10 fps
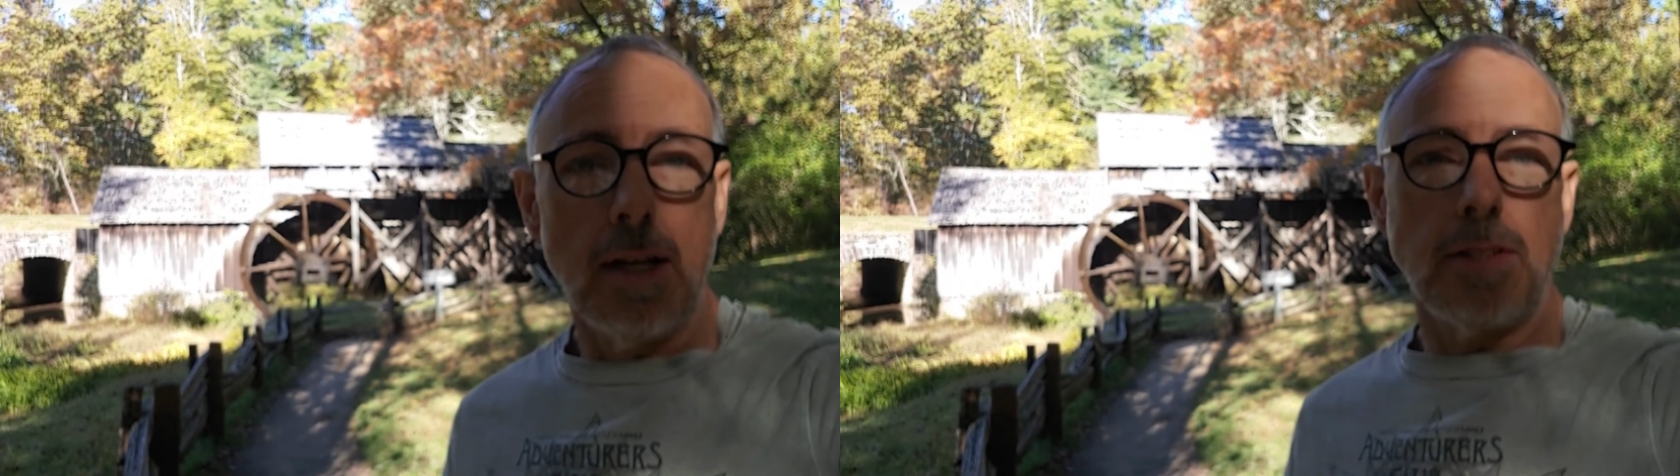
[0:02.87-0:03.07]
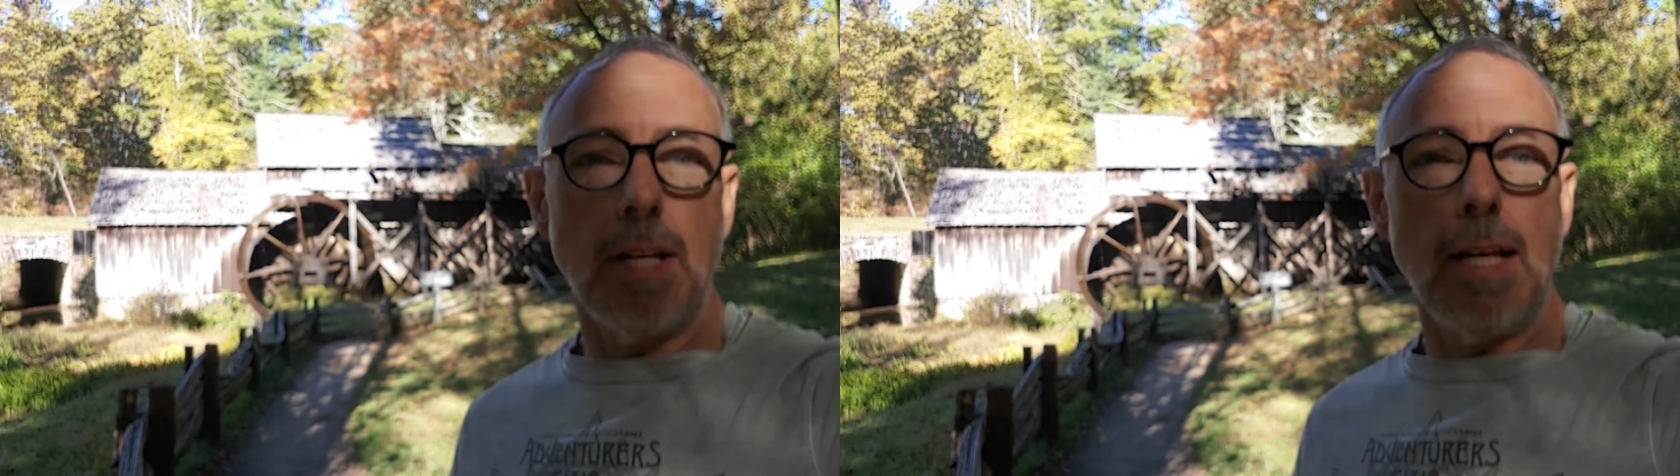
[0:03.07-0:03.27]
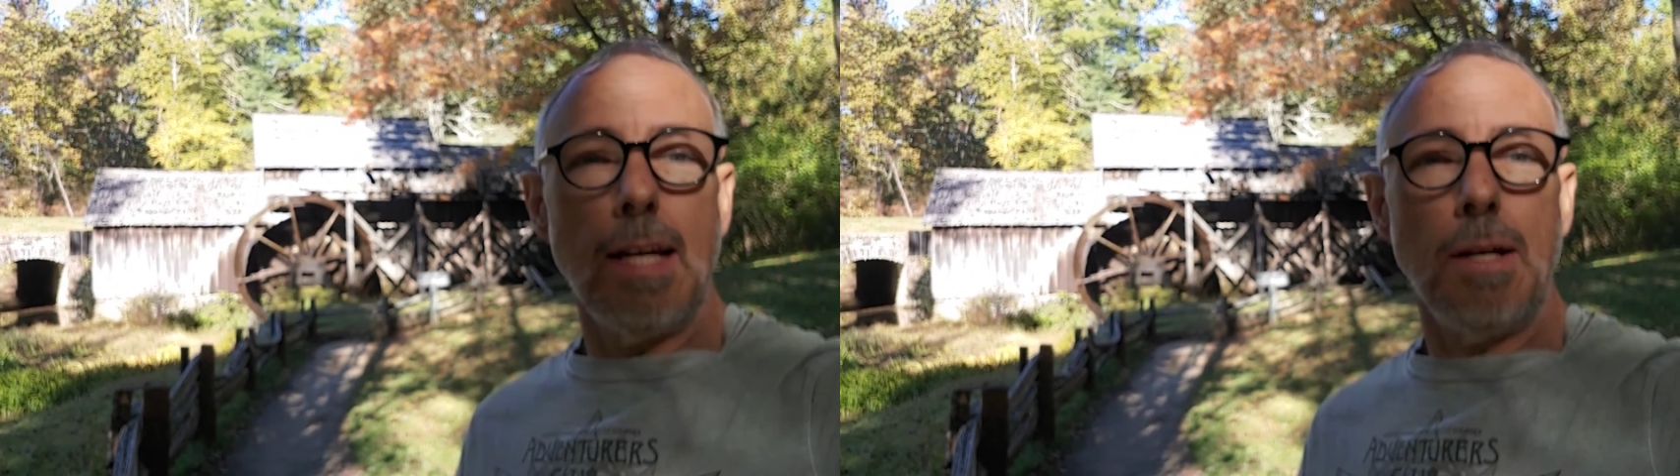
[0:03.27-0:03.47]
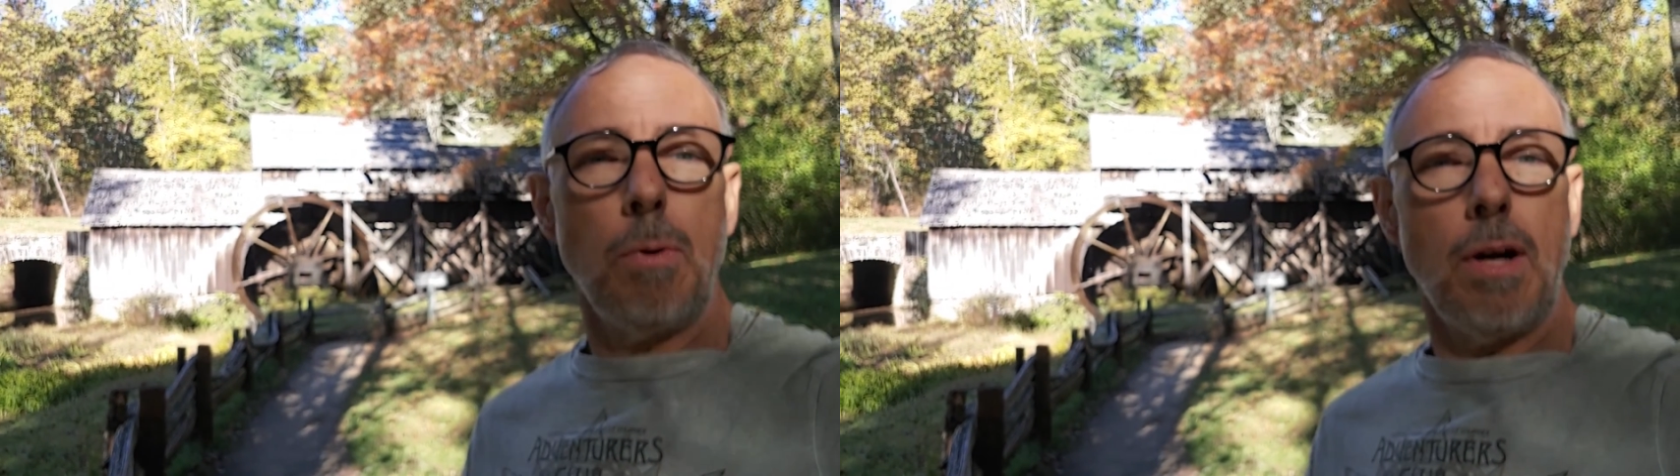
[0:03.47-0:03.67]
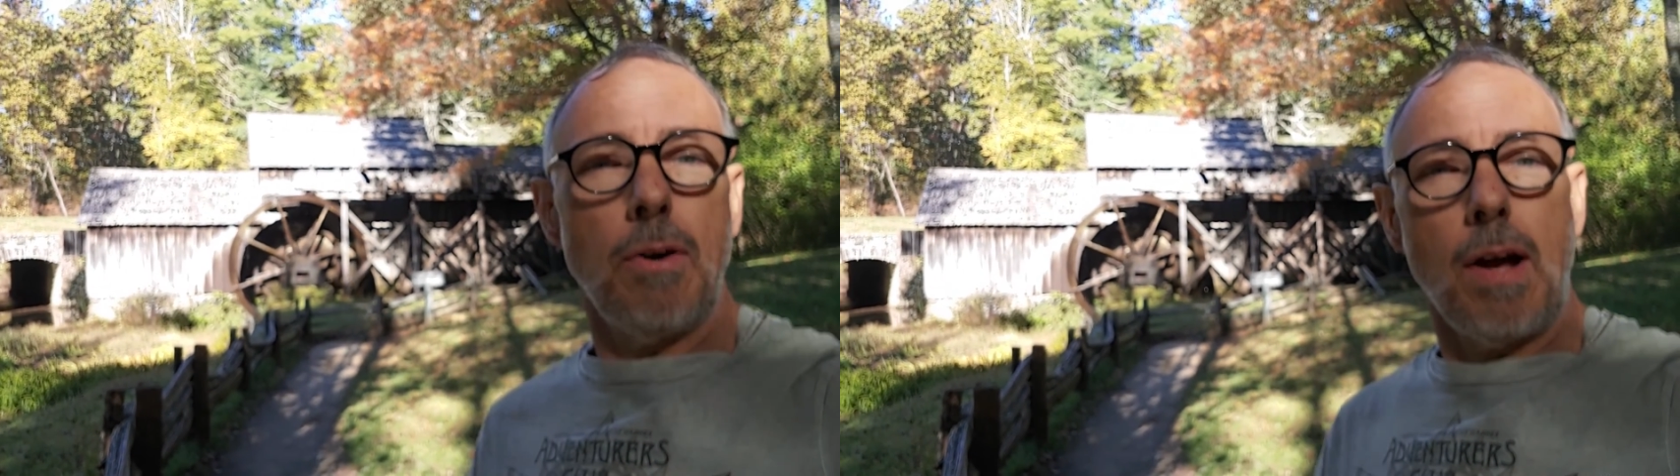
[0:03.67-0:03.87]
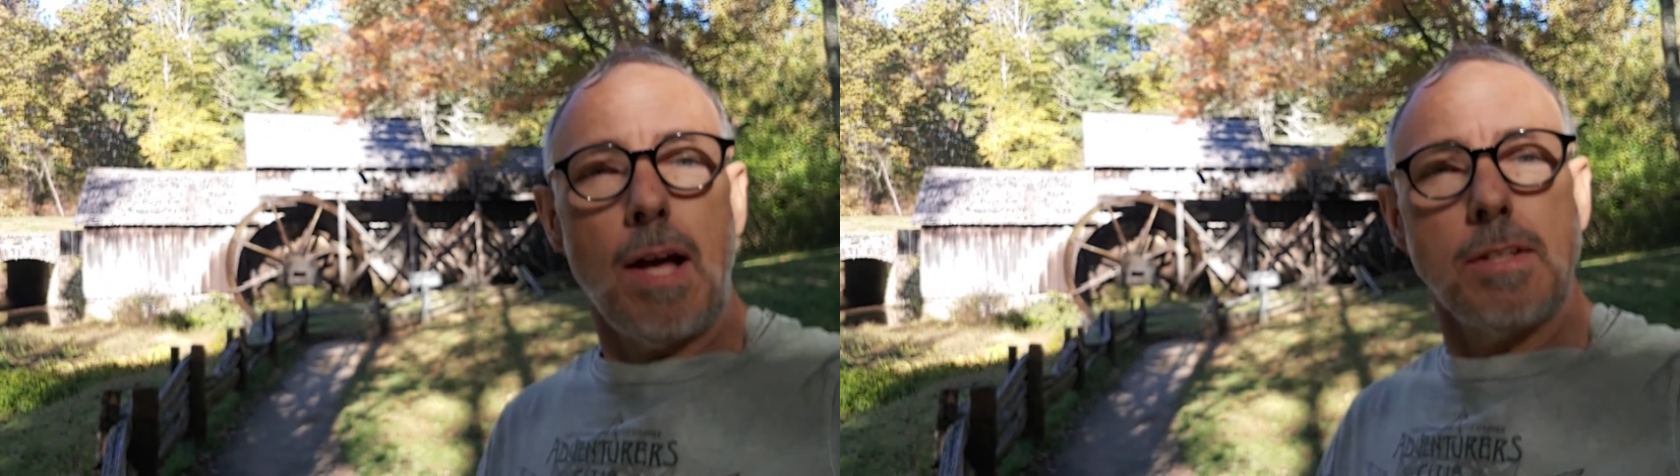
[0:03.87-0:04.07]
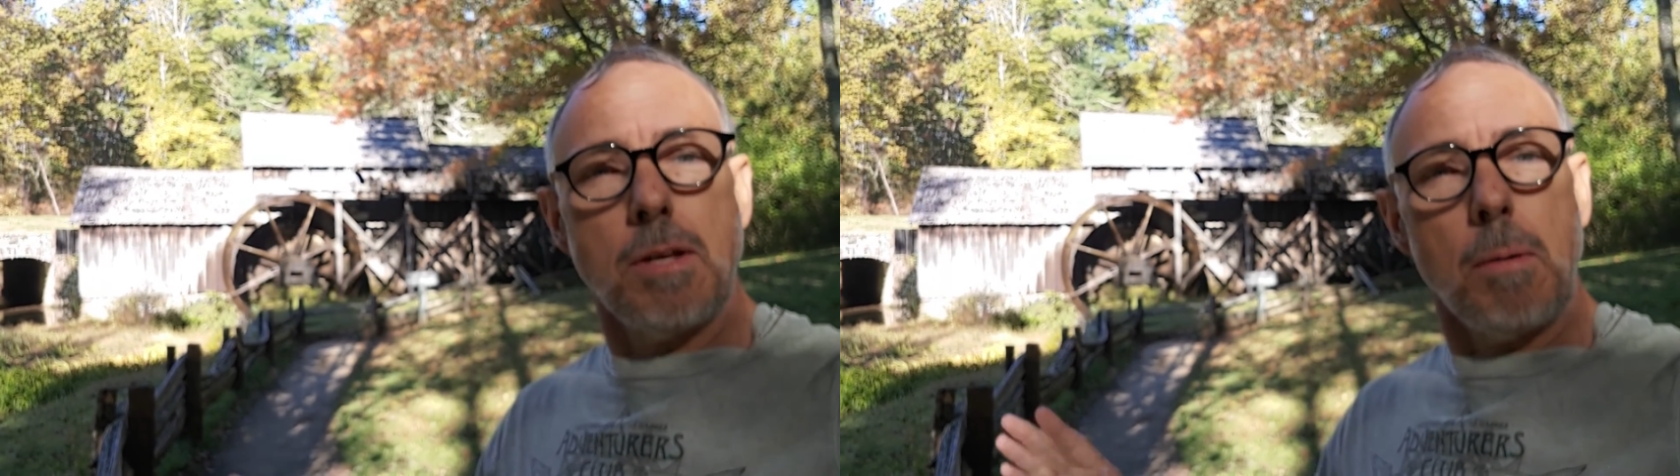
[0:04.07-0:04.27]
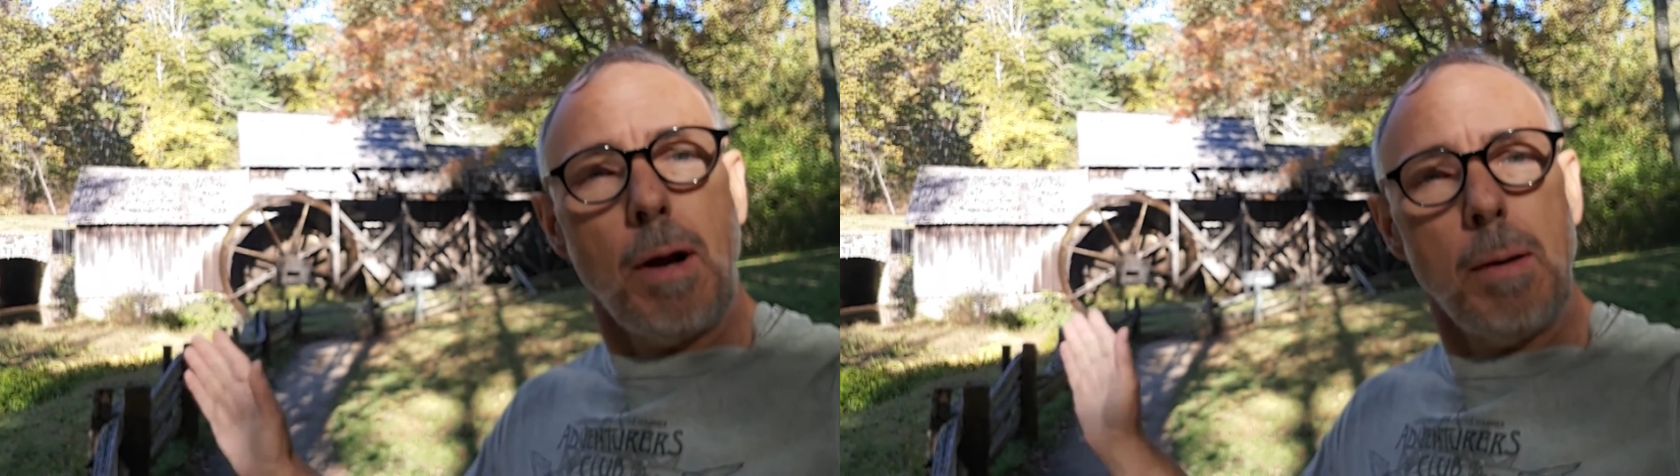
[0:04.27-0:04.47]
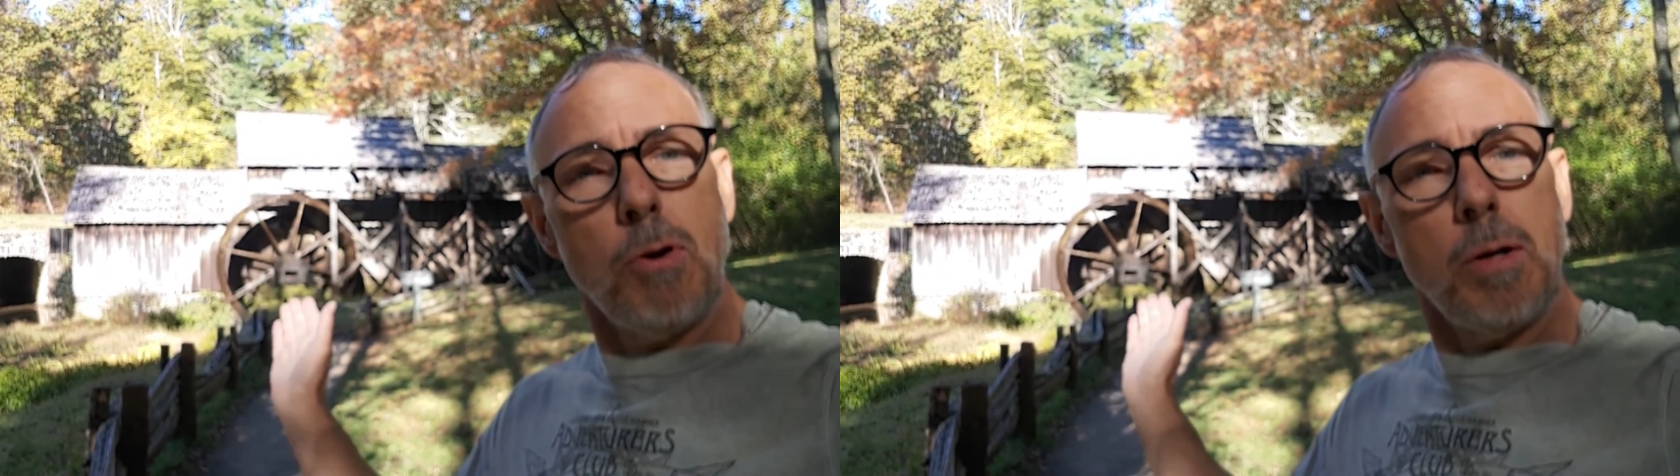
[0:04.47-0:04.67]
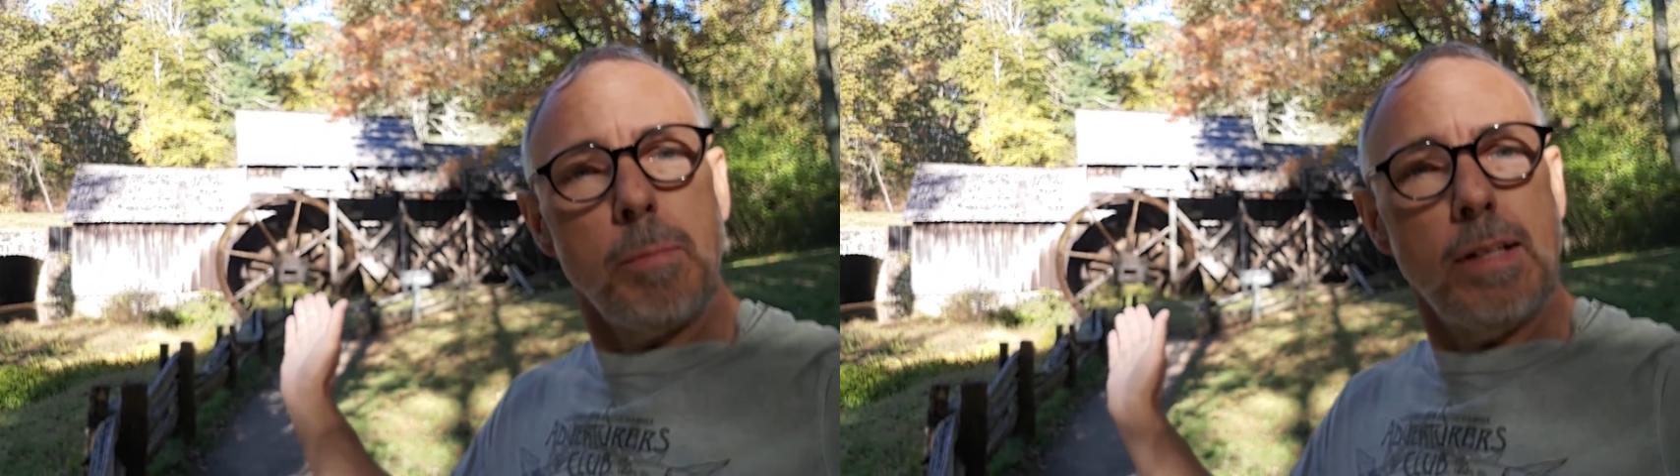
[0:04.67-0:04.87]
Today we're at
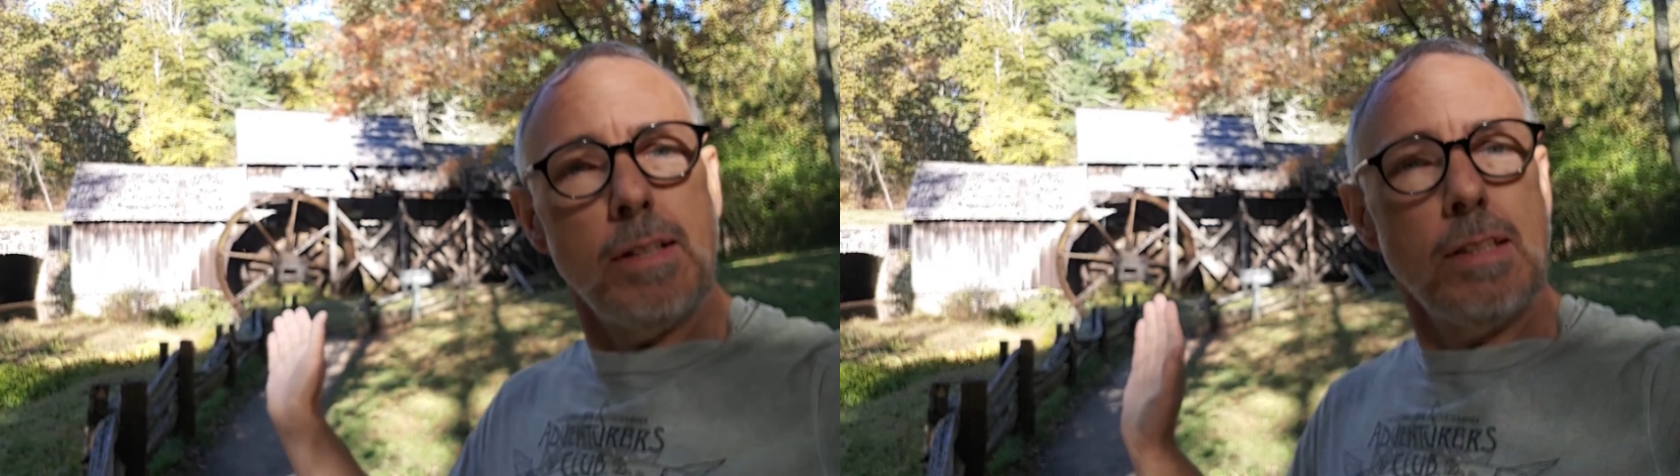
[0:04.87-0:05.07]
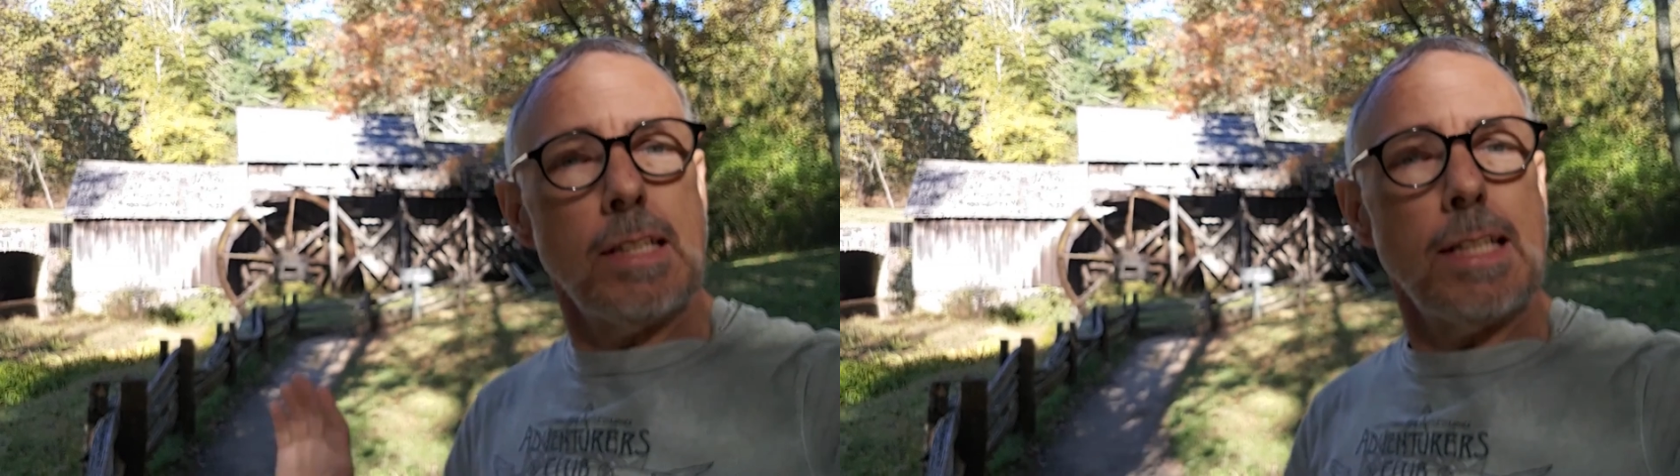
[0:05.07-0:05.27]
Mabry Mill